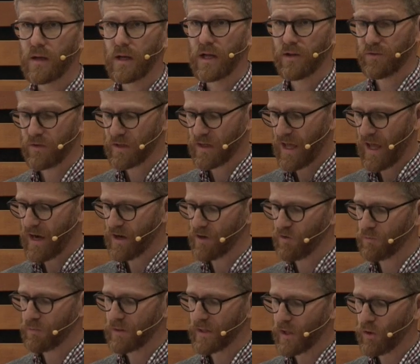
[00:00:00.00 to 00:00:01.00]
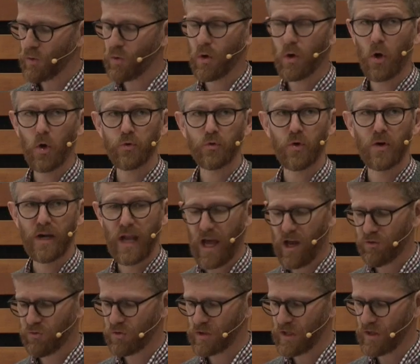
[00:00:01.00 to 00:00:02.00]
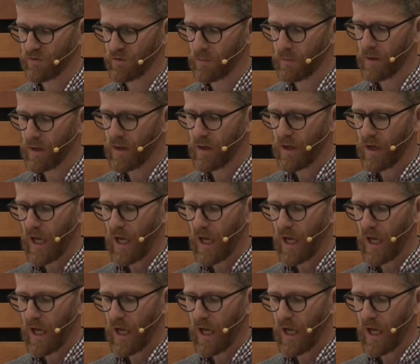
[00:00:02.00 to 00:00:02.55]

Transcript: It's that Canada's political culture and nationalism